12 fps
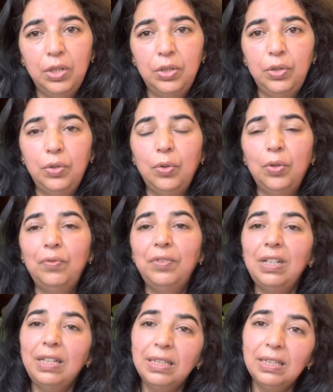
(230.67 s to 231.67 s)
your
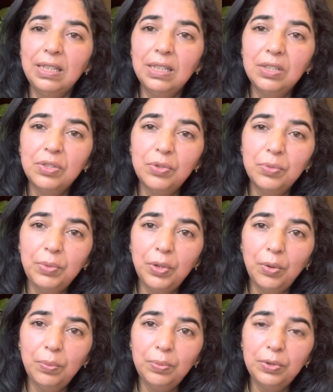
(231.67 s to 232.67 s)
willingness to be
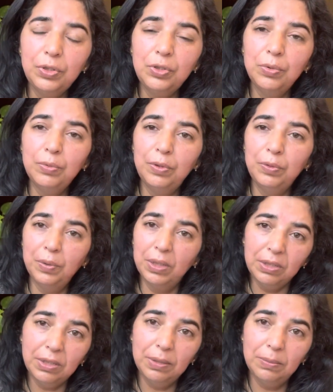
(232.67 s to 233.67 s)
open, to be
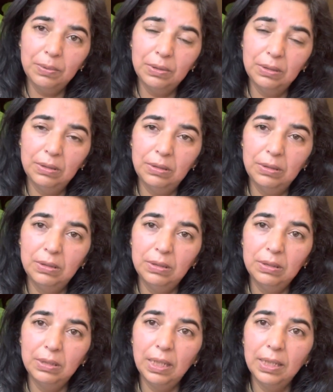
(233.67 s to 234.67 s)
vulnerable,
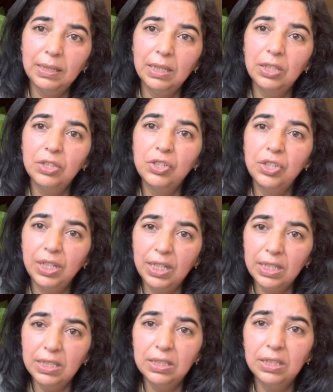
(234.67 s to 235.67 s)
that can
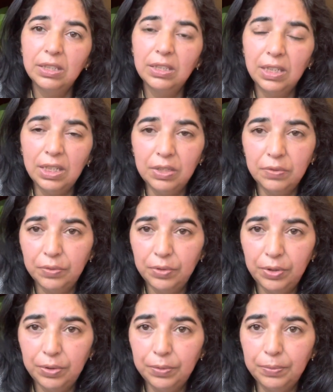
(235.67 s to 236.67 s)
change things for
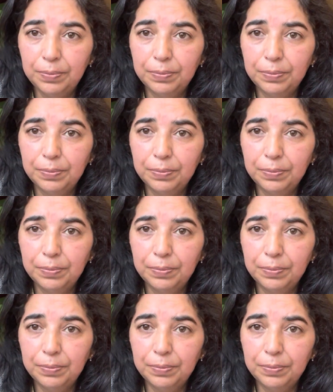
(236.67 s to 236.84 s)
you.